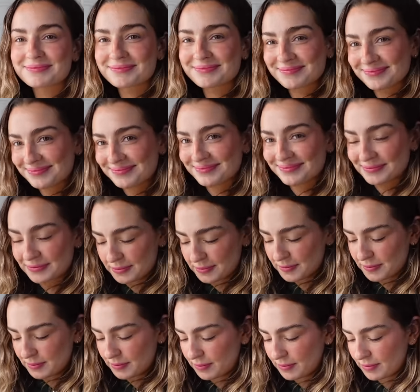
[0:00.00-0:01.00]

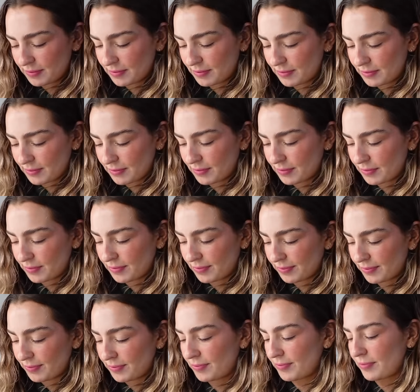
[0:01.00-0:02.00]
Nobody speaks.